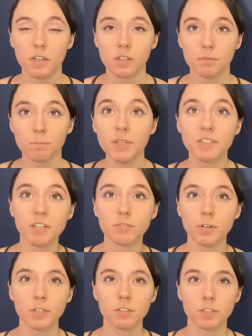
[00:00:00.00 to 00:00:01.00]
be
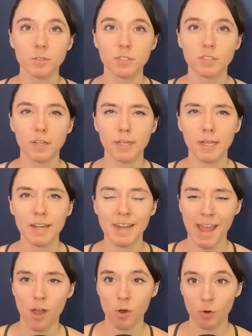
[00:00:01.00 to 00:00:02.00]
different. So it's like
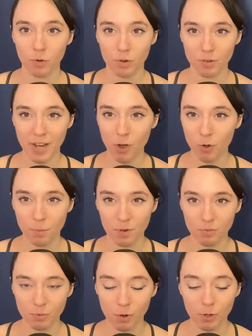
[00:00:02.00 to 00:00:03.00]
now
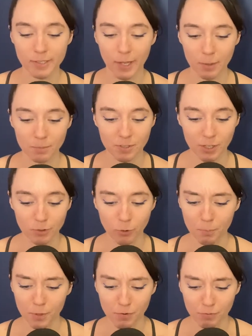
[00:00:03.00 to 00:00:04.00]
above all times, like
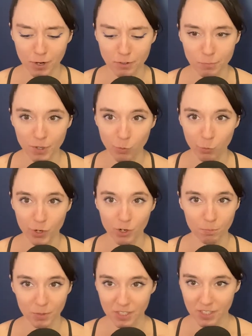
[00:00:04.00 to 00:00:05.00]
don't be afraid of being
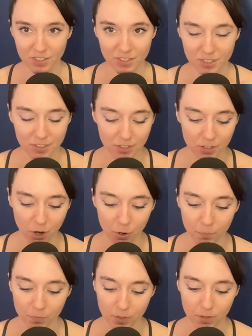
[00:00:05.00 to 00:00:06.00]
weird, because, you
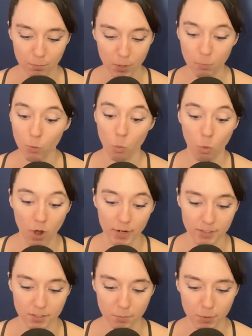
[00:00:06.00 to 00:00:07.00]
know, people
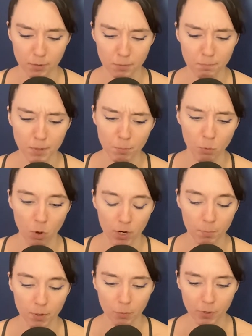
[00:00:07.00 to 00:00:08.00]
want to be
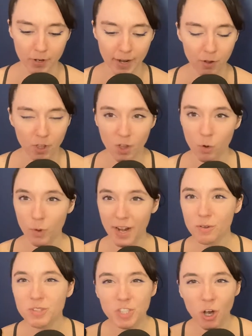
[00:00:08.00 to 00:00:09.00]
weird now. When
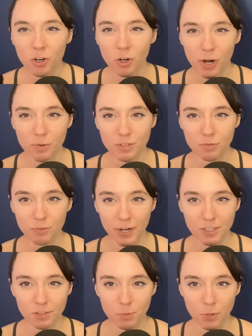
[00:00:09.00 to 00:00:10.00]
I was younger, I was
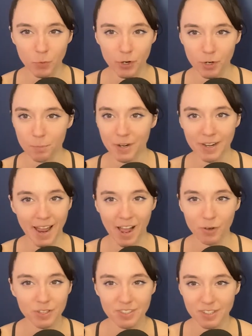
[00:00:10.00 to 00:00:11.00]
afraid to be weird, but
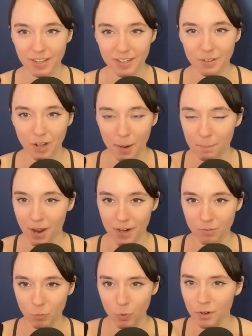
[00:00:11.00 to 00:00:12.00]
now it's like, I'm not
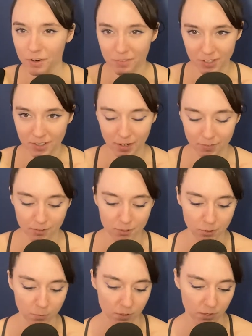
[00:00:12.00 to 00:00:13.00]
even weird. There's
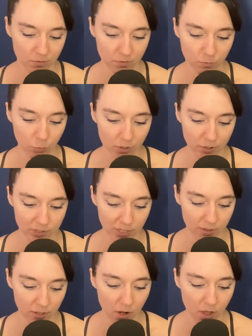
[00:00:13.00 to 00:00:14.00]
so many weirdos out there.